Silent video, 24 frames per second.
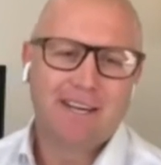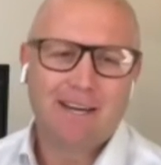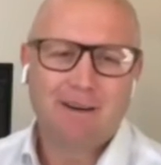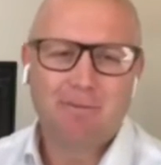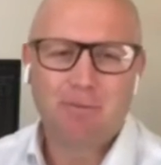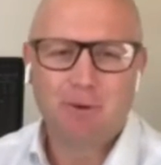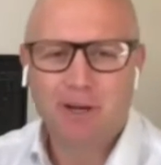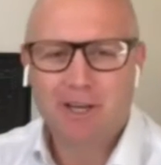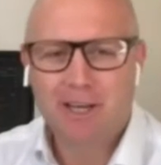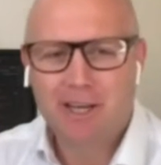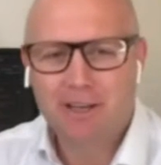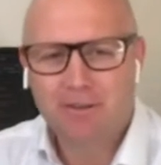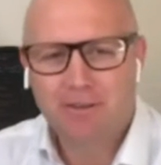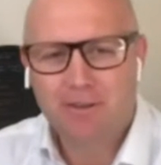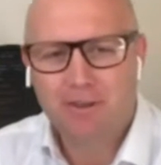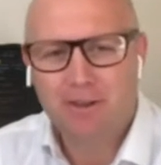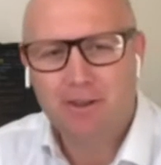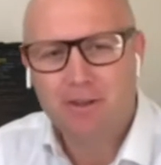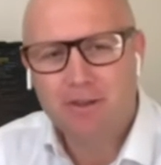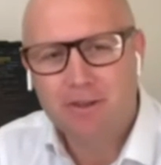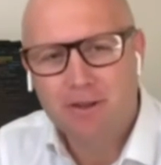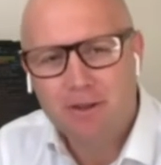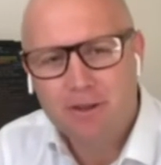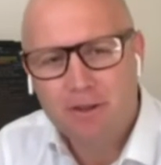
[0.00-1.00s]
I guess
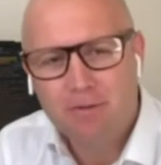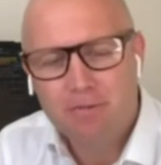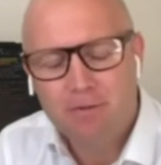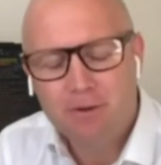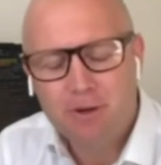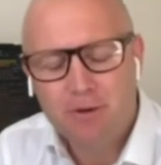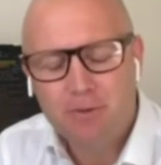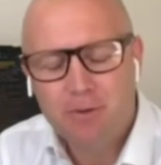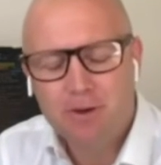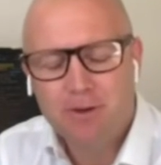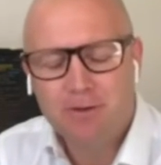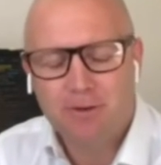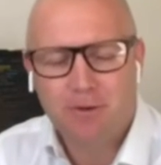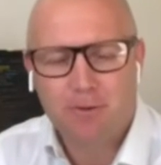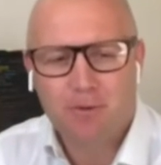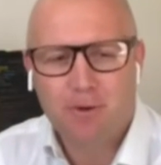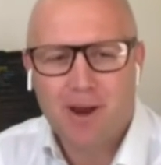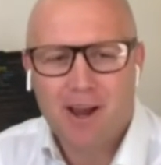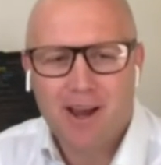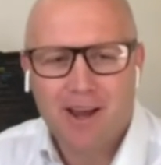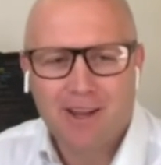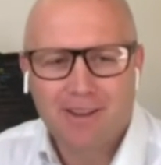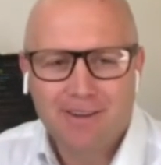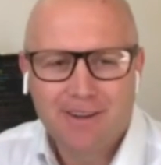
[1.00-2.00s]
the view is
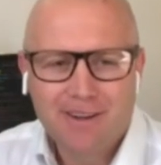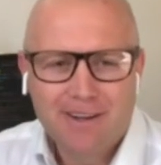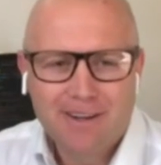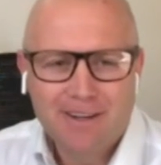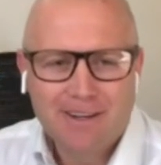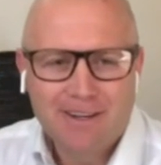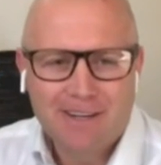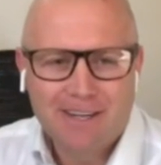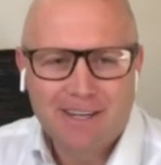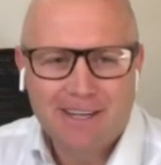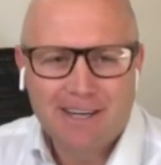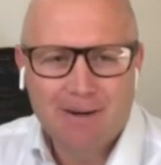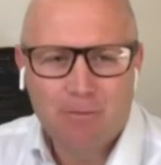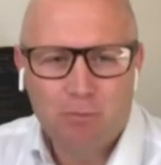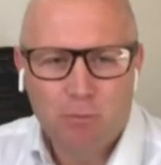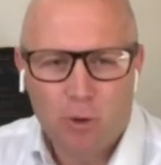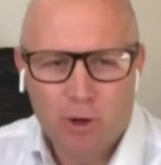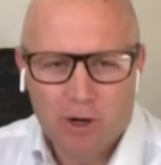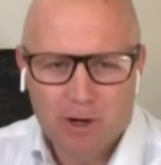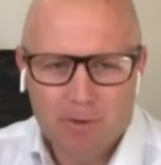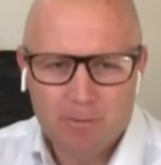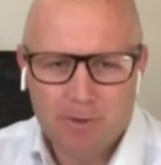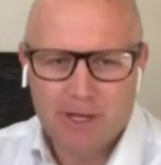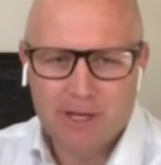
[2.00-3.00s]
around
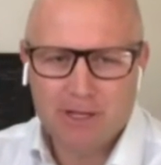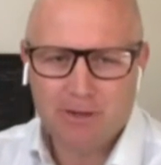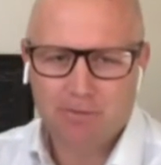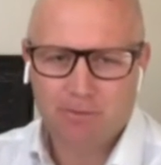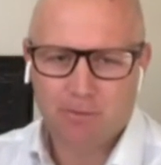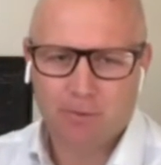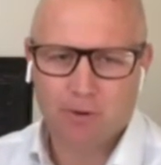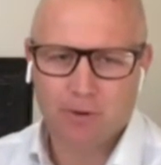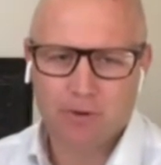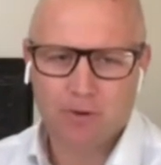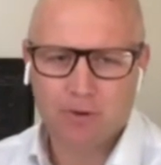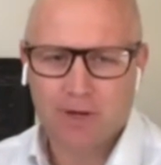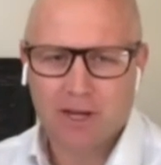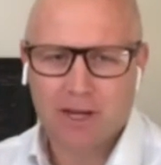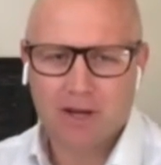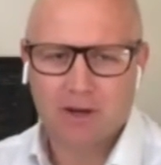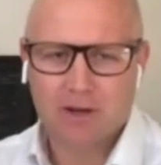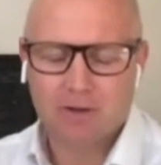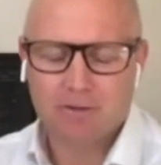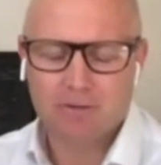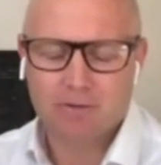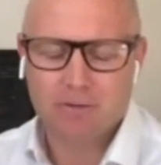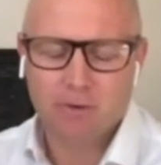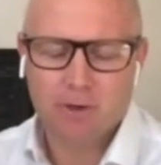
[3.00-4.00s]
what it means for oil
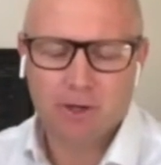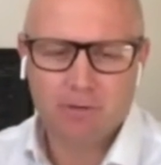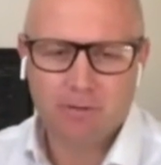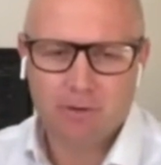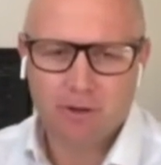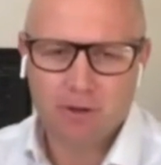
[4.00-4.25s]
going forward.